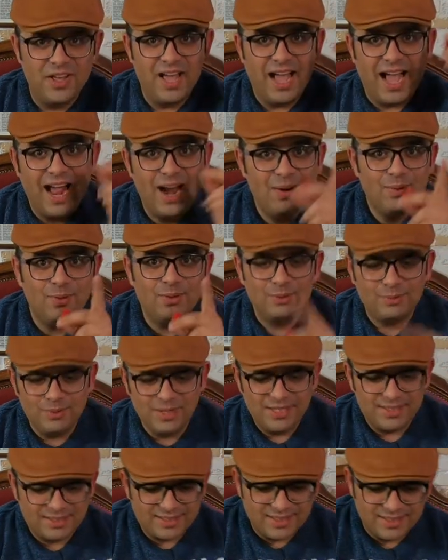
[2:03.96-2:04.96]
I will
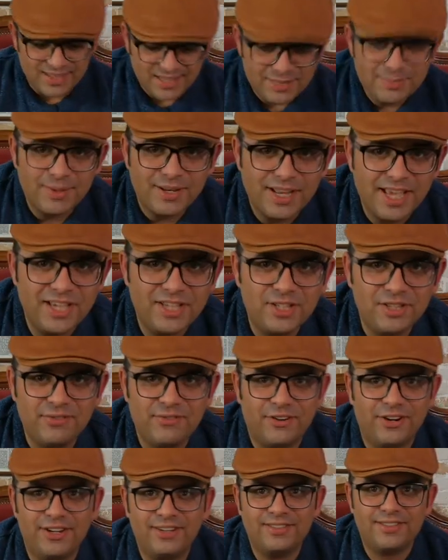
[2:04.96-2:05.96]
read the explanation
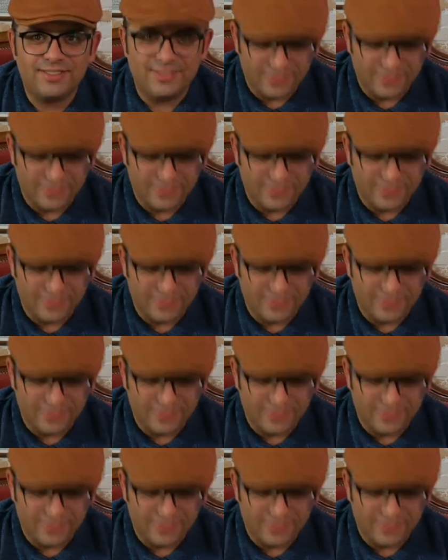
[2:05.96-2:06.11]
first,